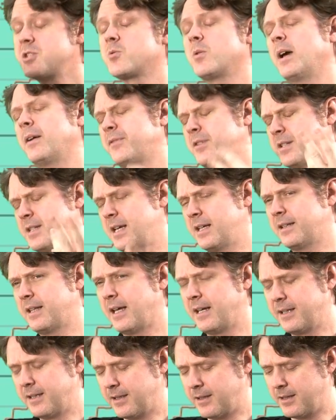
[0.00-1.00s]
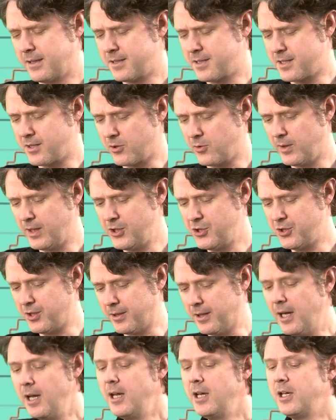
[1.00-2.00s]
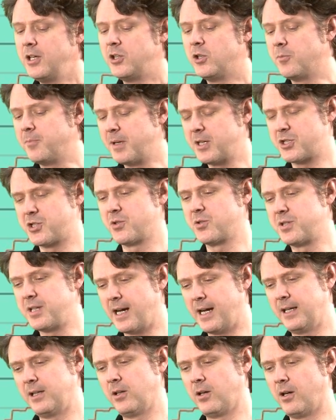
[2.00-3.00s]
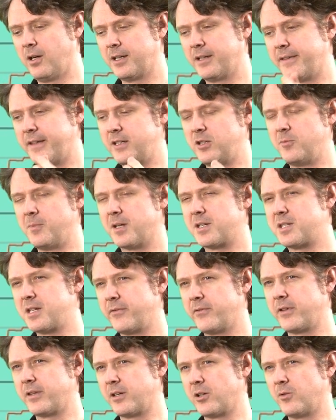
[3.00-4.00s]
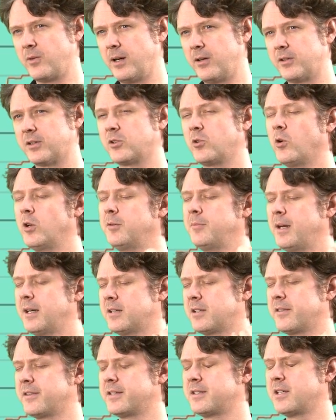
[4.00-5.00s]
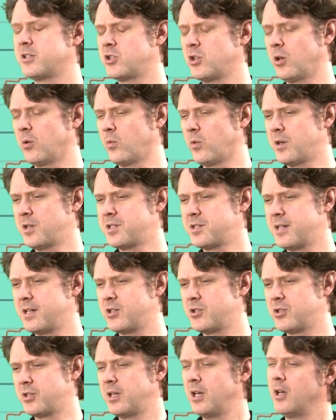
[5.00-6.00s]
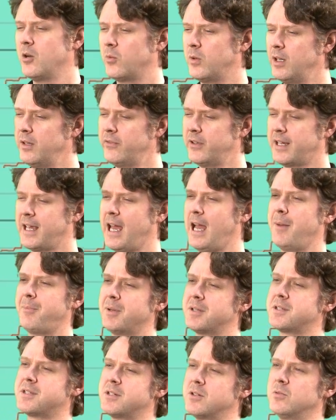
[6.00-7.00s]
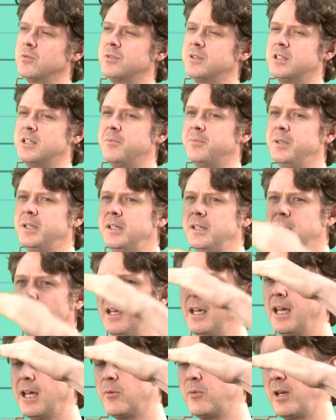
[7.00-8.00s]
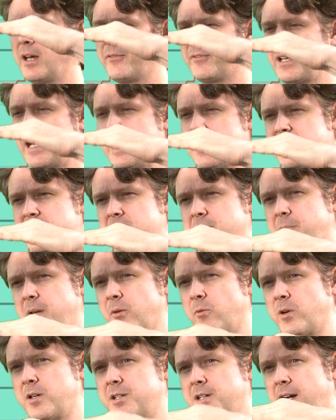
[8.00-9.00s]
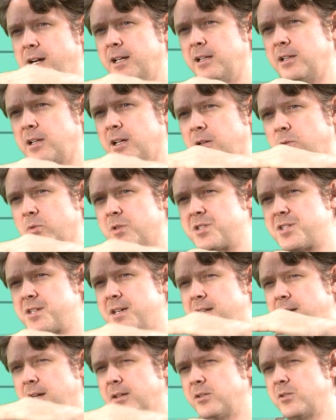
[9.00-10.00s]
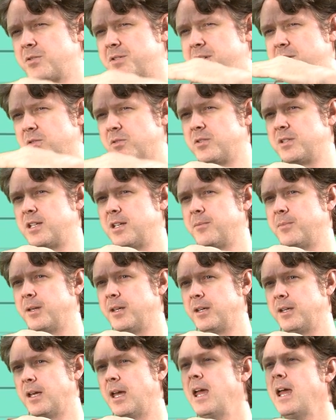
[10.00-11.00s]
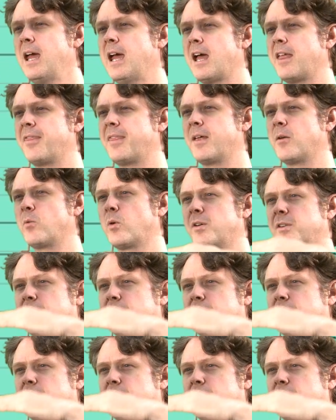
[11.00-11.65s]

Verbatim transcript: So we have to take that in consideration. You mix your dialogue and then you mix everything around it. Going back to the digital workstation, we have a cap at 0 dB and we have to estimate where dialogue would sit under 0 dB and then